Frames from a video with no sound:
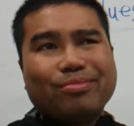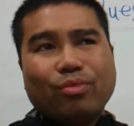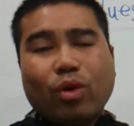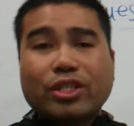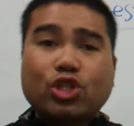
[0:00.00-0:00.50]

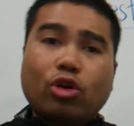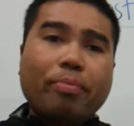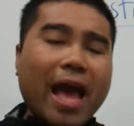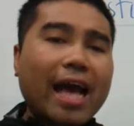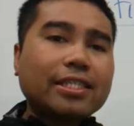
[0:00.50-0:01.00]
what's your
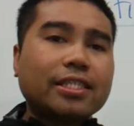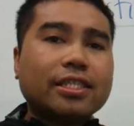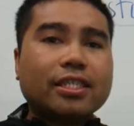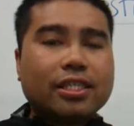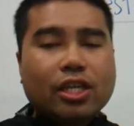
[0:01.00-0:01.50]

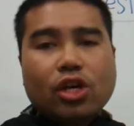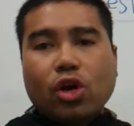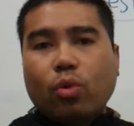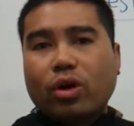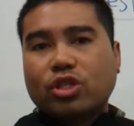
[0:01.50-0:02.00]
passion,
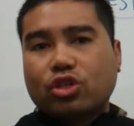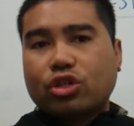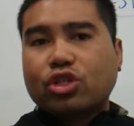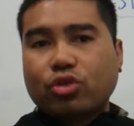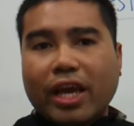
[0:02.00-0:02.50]
what's your
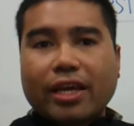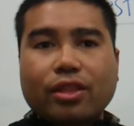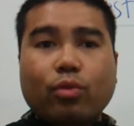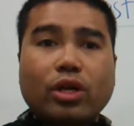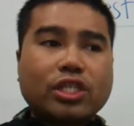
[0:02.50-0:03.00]

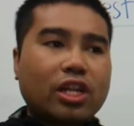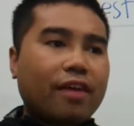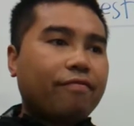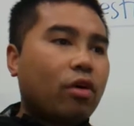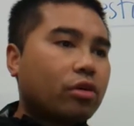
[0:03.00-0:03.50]
strength, what should I
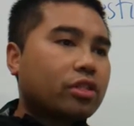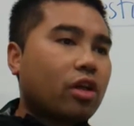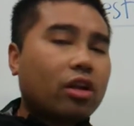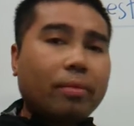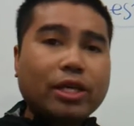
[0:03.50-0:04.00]
focus
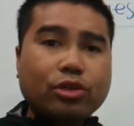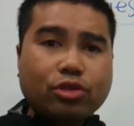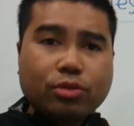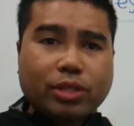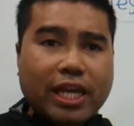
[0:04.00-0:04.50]
on my
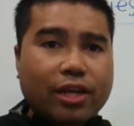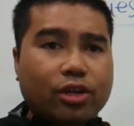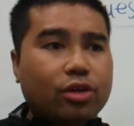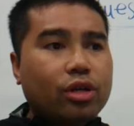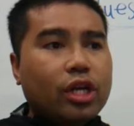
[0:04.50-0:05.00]
YouTube
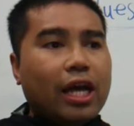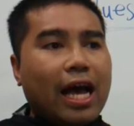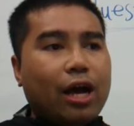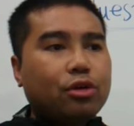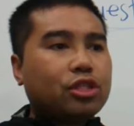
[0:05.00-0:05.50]
channel,
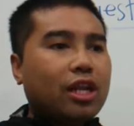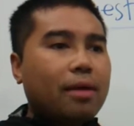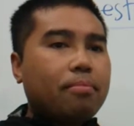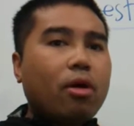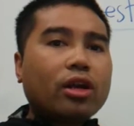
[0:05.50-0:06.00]
how should
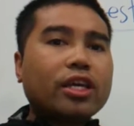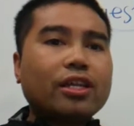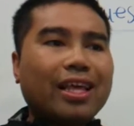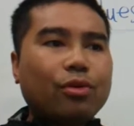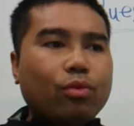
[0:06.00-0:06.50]
I market,
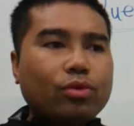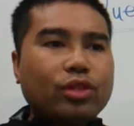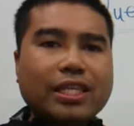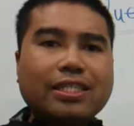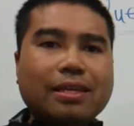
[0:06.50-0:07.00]
like
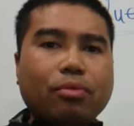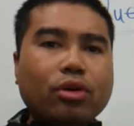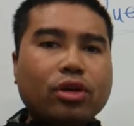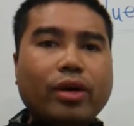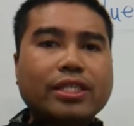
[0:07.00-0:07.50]
these
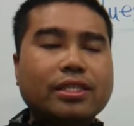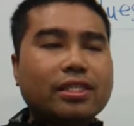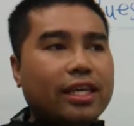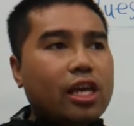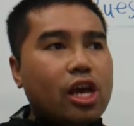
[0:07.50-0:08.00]
important questions.
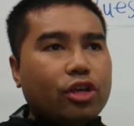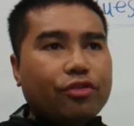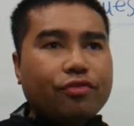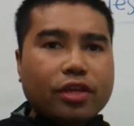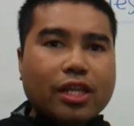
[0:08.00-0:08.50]
Like you
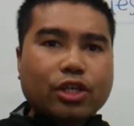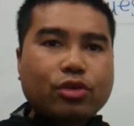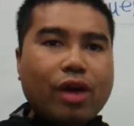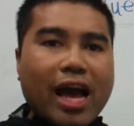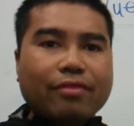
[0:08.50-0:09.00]
feel like you
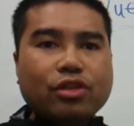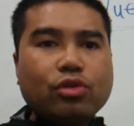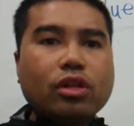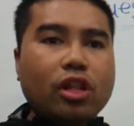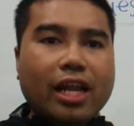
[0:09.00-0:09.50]
have to do a
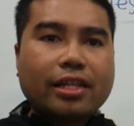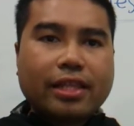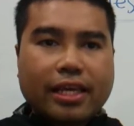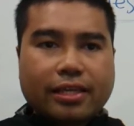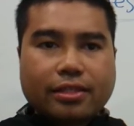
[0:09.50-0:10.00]
lot of
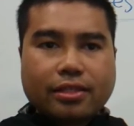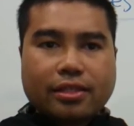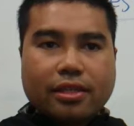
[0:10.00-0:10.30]
things,